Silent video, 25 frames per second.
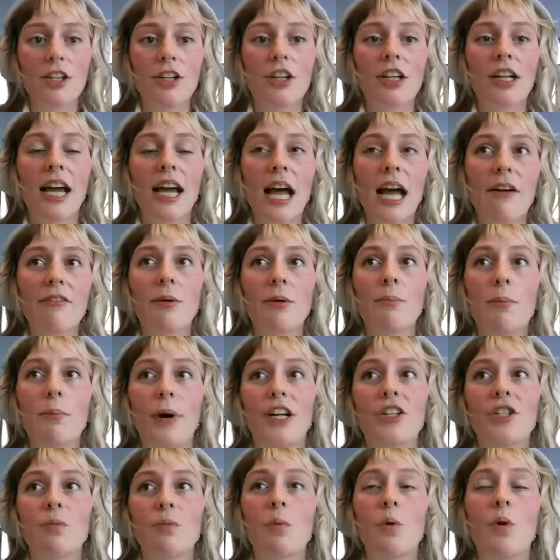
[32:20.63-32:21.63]
you're going to have a
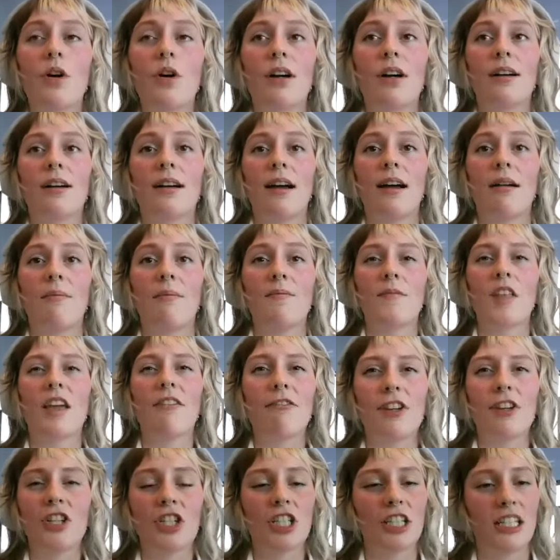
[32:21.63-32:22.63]
much more
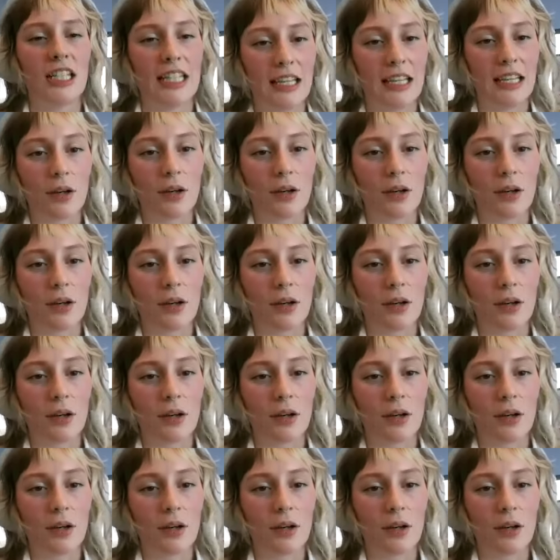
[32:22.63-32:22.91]
efficient